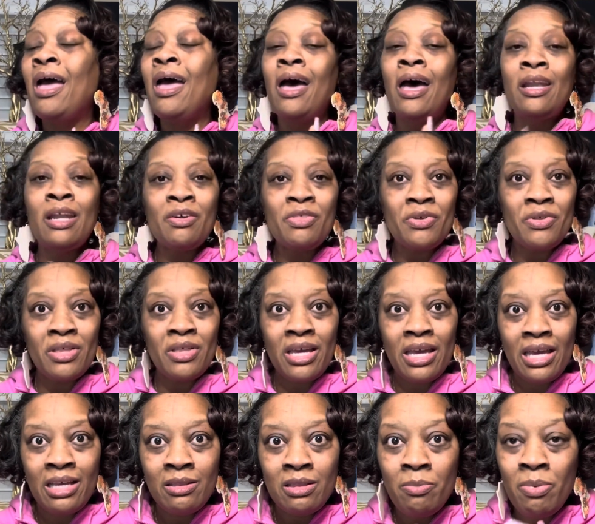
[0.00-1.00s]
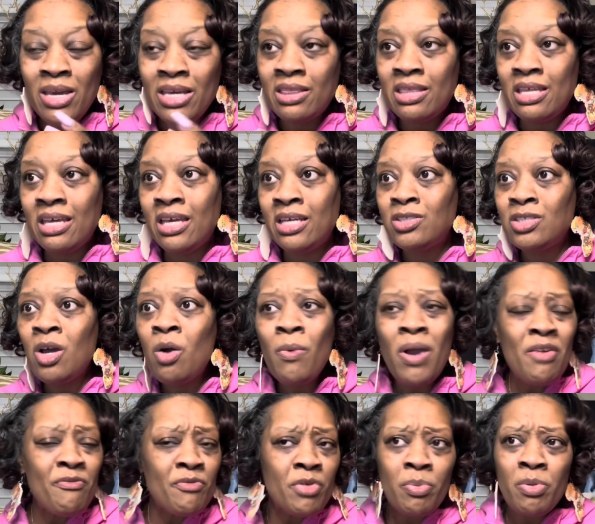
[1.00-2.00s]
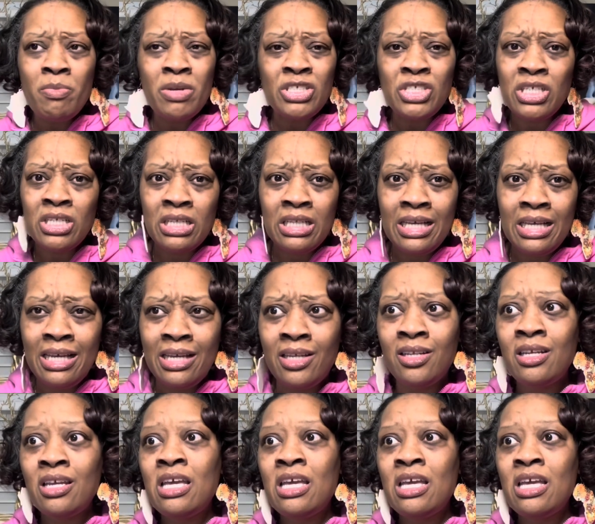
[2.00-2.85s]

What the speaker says: Another thing, the big thing, don't wait for permission to lead.